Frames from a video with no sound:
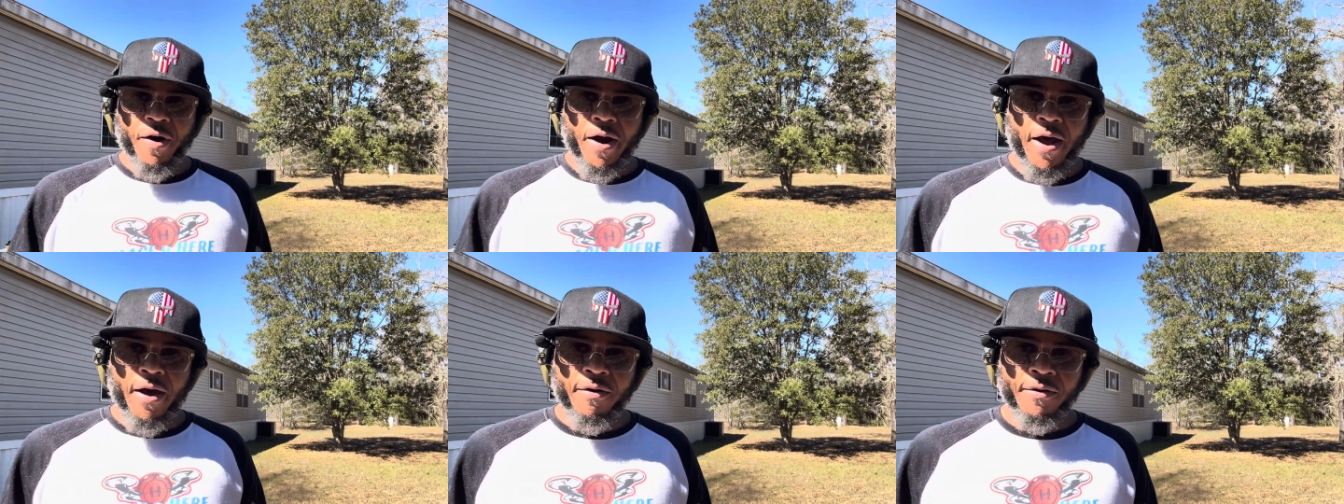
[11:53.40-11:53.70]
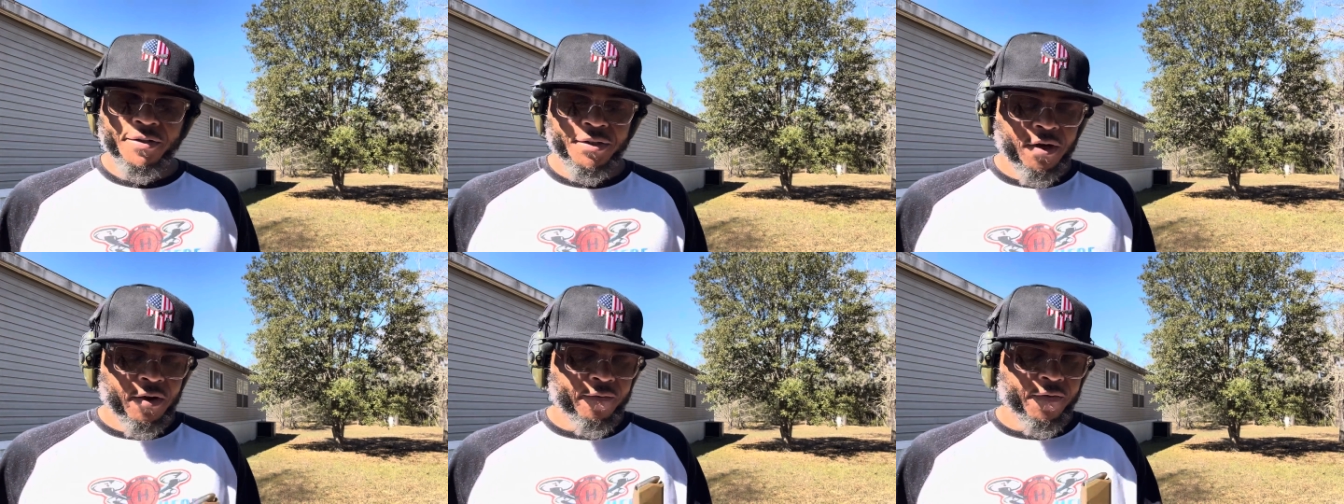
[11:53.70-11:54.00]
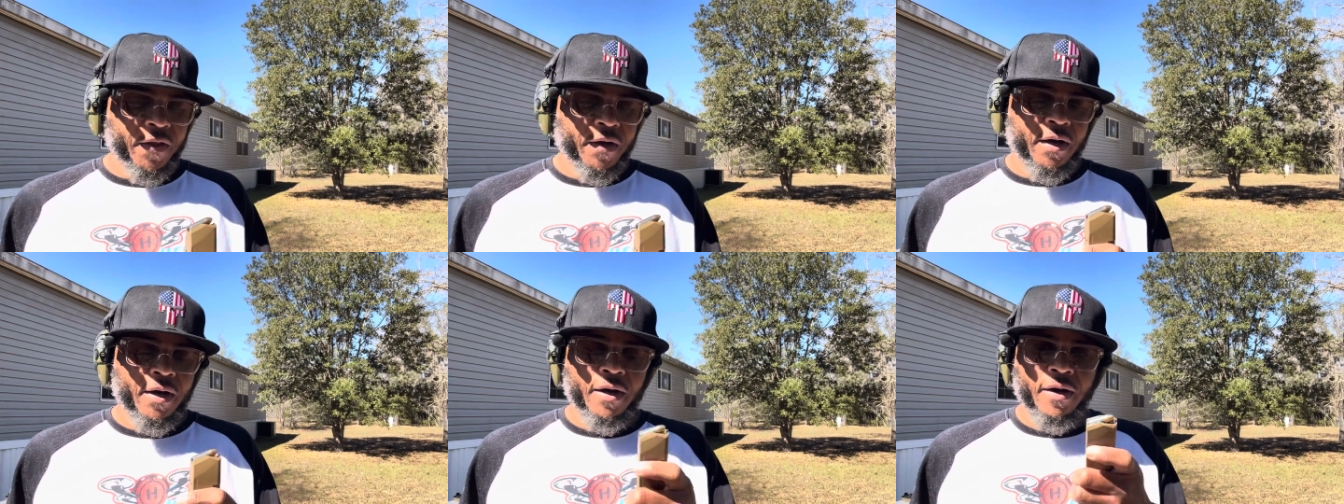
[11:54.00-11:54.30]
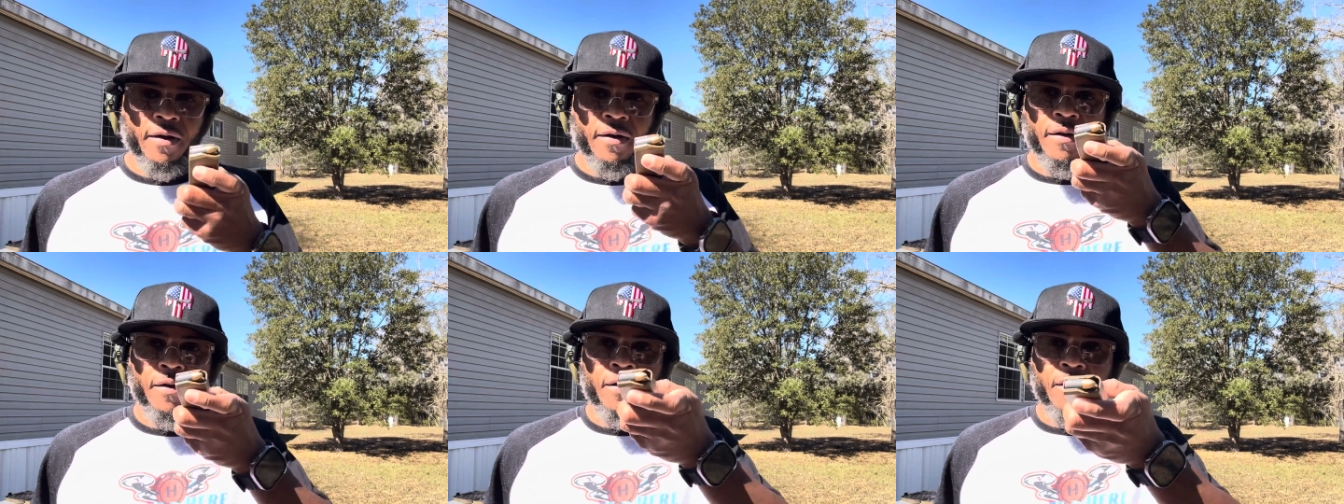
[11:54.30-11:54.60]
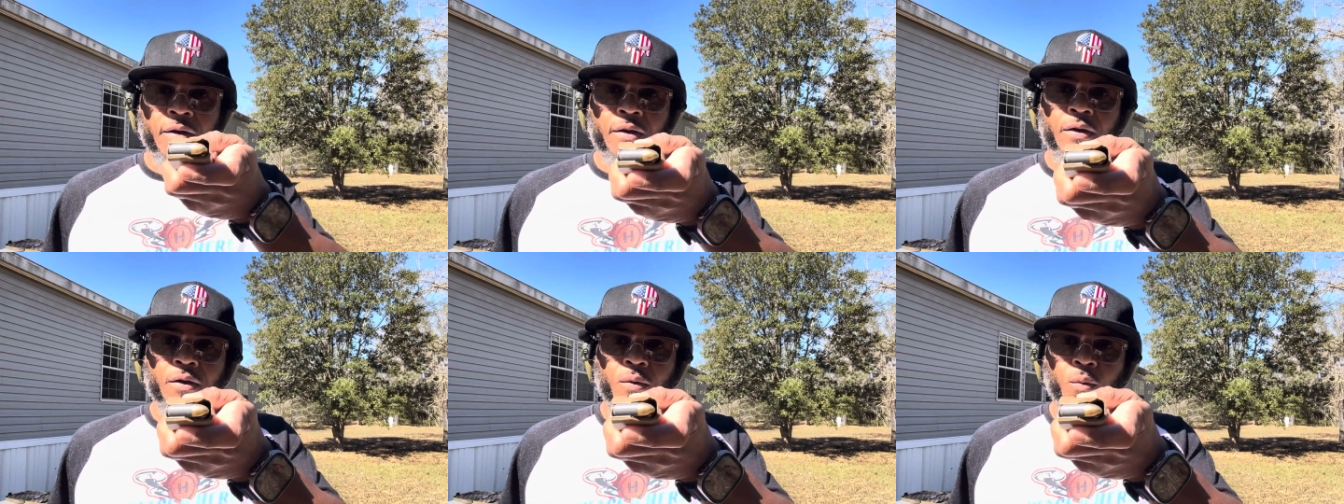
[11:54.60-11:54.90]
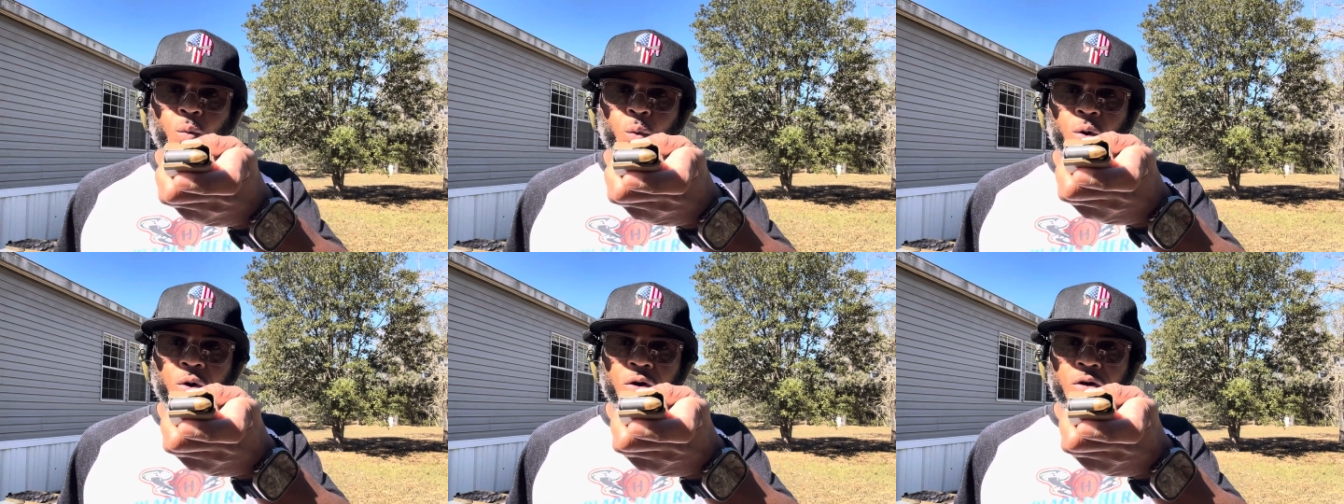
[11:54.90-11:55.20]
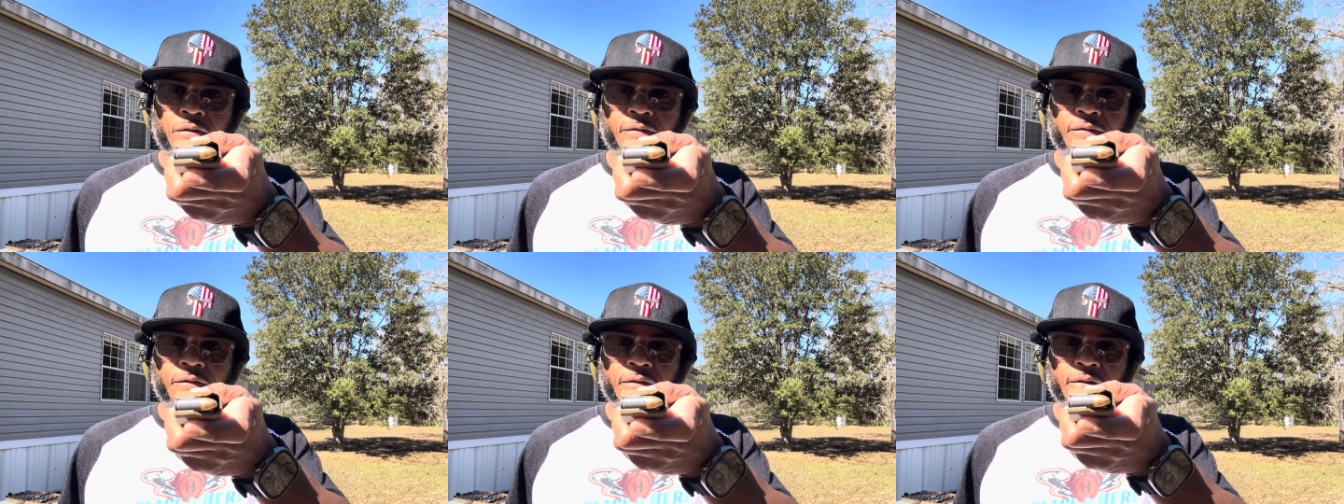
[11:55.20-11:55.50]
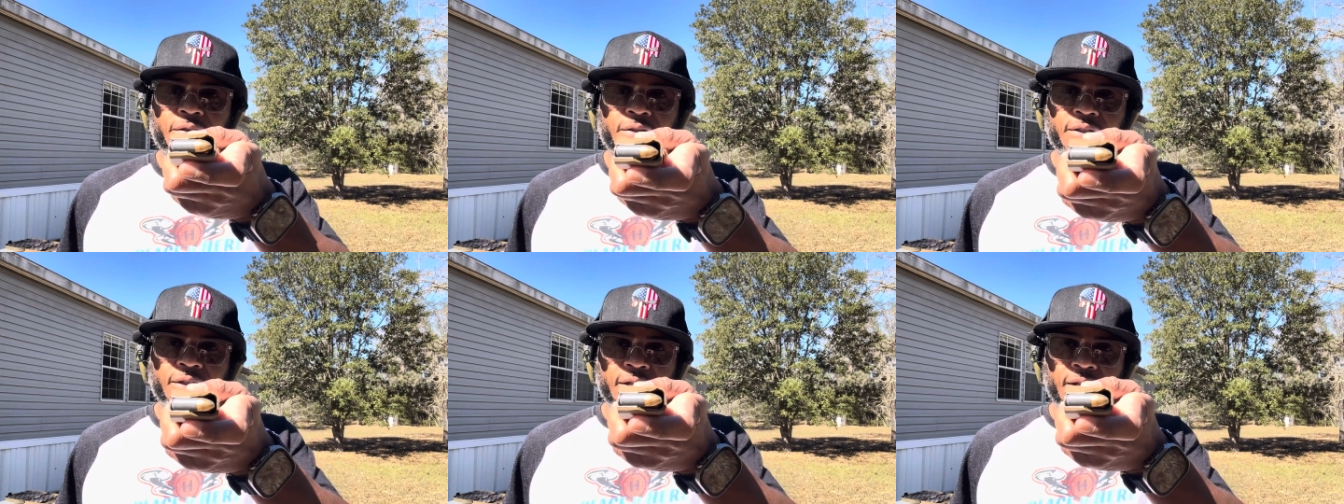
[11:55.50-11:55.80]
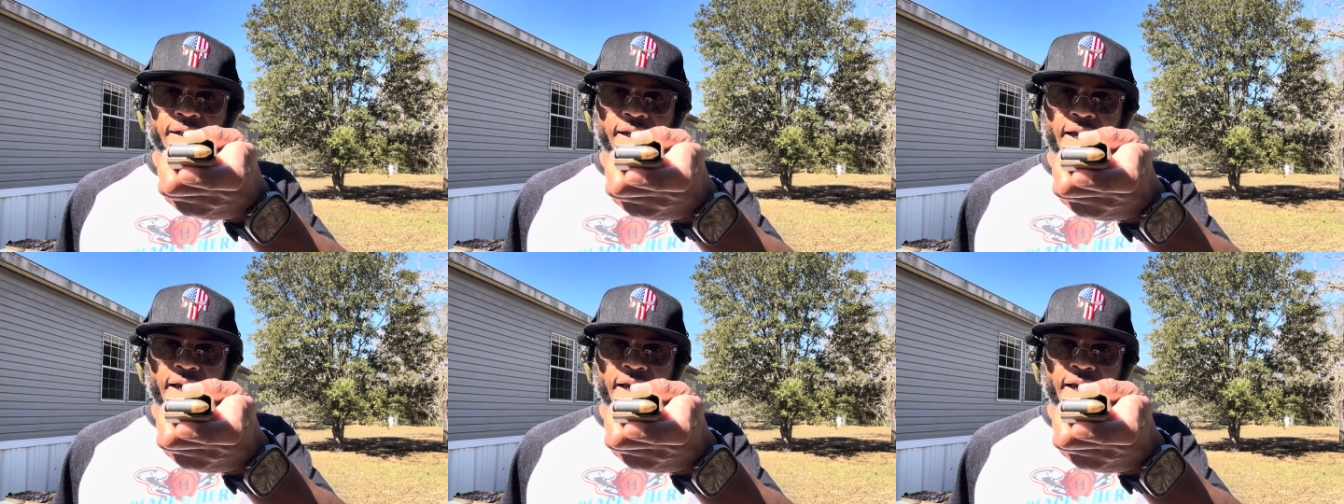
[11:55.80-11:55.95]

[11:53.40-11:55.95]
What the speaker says: rounds of the Wolf, still